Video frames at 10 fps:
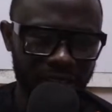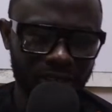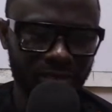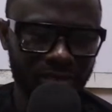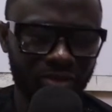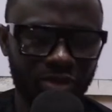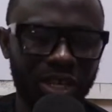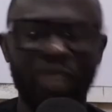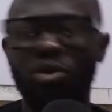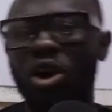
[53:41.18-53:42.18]
or
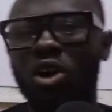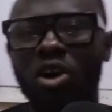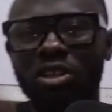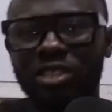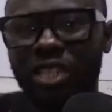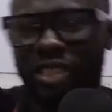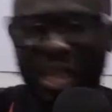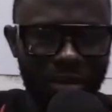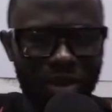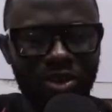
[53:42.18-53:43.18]
in what context? Let me
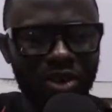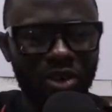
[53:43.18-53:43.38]
know,